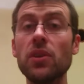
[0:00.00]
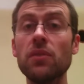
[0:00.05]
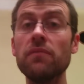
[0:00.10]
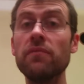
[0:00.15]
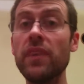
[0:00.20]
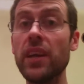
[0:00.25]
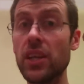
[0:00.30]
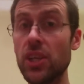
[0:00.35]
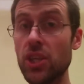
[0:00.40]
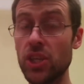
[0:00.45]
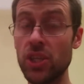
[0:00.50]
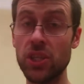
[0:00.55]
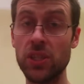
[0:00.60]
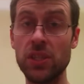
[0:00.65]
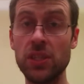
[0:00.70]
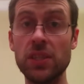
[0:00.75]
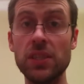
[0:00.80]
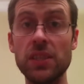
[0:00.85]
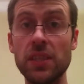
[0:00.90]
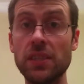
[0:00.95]

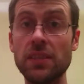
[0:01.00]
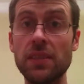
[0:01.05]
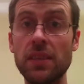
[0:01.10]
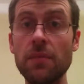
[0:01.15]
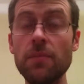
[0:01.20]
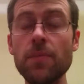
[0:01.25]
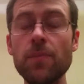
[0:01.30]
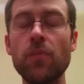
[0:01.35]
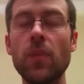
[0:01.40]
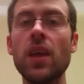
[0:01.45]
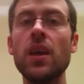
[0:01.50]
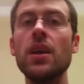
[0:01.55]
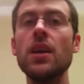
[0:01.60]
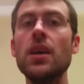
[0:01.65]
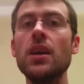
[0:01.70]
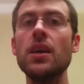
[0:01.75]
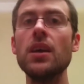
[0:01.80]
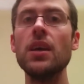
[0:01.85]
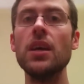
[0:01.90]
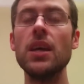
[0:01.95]
convection system.
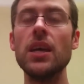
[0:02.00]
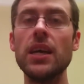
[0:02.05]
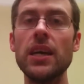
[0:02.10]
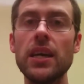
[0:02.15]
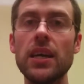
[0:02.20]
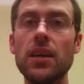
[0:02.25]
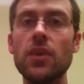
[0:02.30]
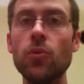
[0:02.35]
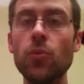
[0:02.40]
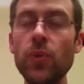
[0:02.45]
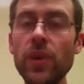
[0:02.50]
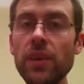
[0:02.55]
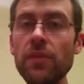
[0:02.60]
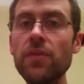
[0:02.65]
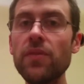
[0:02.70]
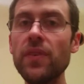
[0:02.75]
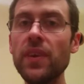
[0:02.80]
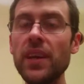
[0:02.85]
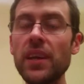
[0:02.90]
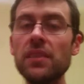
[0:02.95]
We
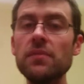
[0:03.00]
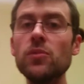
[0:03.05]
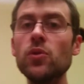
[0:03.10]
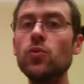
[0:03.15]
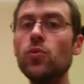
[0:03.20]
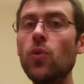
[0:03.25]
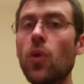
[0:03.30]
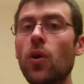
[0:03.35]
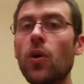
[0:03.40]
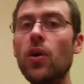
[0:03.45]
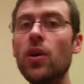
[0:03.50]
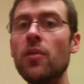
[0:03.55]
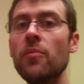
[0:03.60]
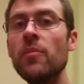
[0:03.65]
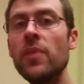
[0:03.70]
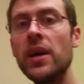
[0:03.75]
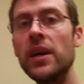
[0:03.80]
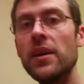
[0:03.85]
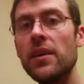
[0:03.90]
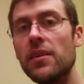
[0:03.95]
feel
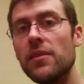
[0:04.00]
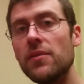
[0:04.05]
warm